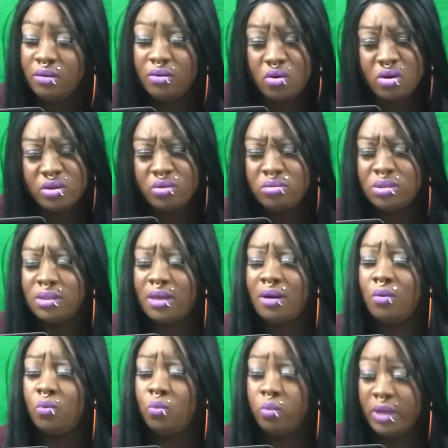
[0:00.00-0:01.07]
Girl, you
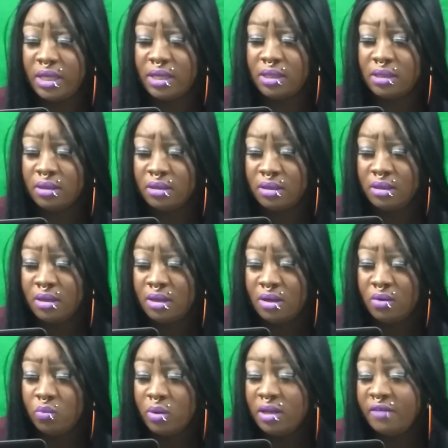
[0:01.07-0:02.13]
sound weak.
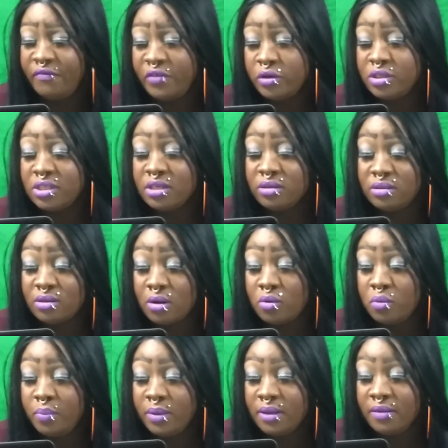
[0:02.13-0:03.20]
Well, if you're so
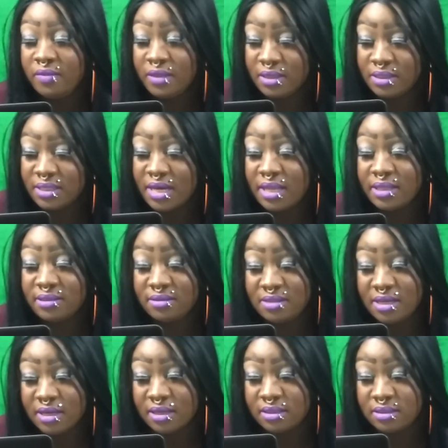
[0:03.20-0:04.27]
dope, then tell us
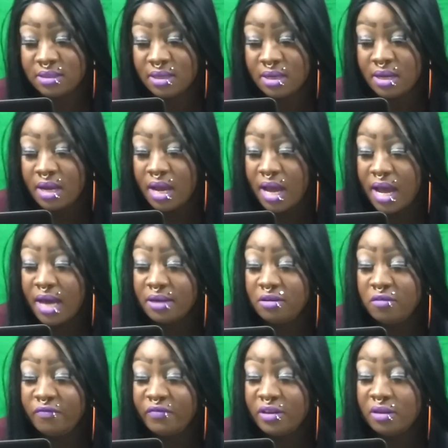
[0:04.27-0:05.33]
this. How do
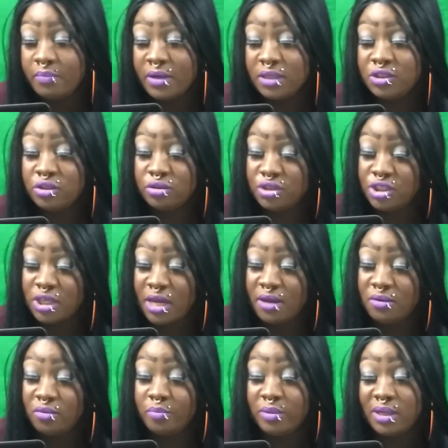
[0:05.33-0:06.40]
you feel about your
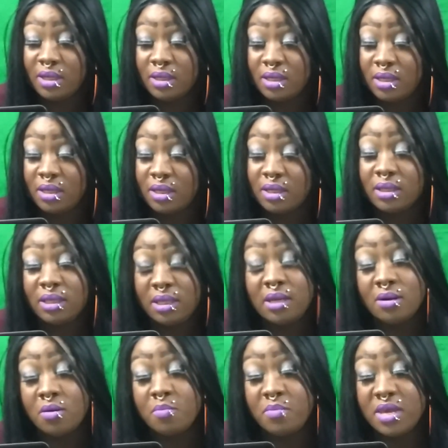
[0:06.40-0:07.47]
channel being a uh,
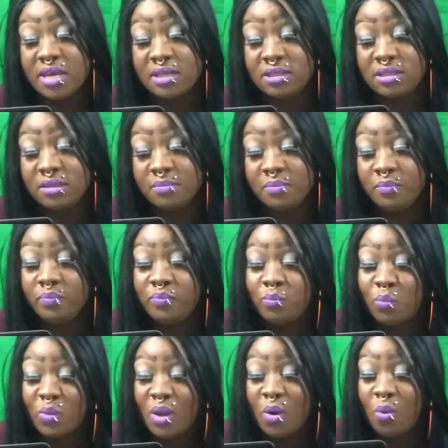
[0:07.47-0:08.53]
hit or miss?
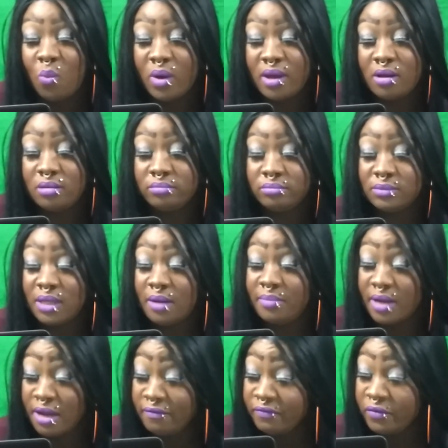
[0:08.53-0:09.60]
Well,
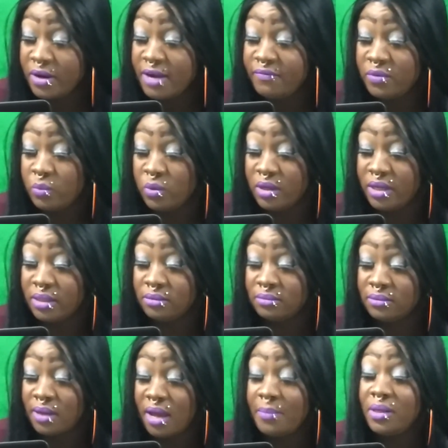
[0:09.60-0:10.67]
I'm not for everyone.
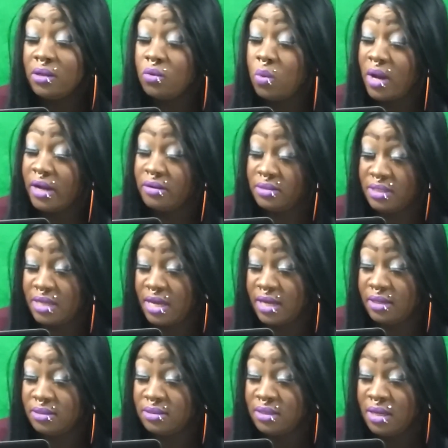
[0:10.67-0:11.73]
I'm an acquired
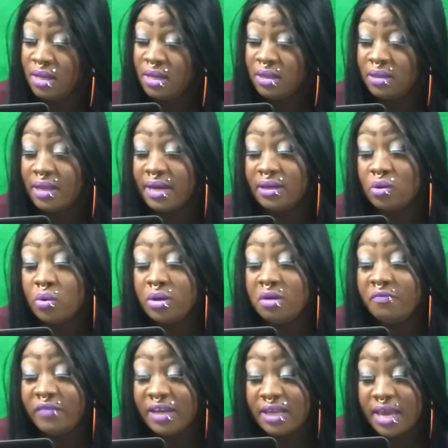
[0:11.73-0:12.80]
taste, like going
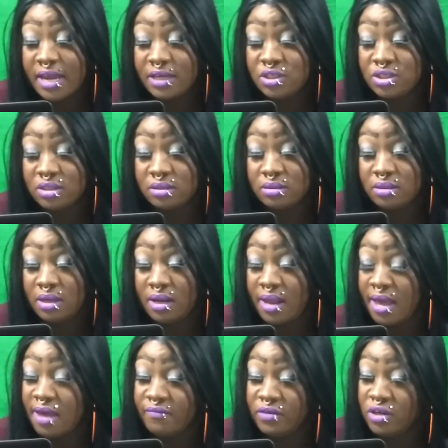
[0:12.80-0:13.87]
on vacation and
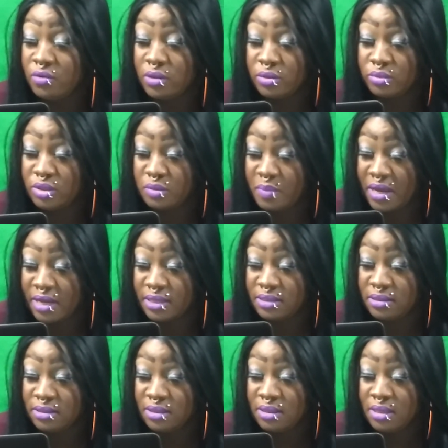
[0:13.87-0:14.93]
having your own
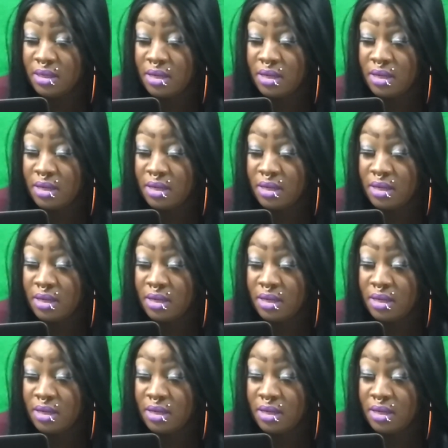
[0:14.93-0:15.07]
space.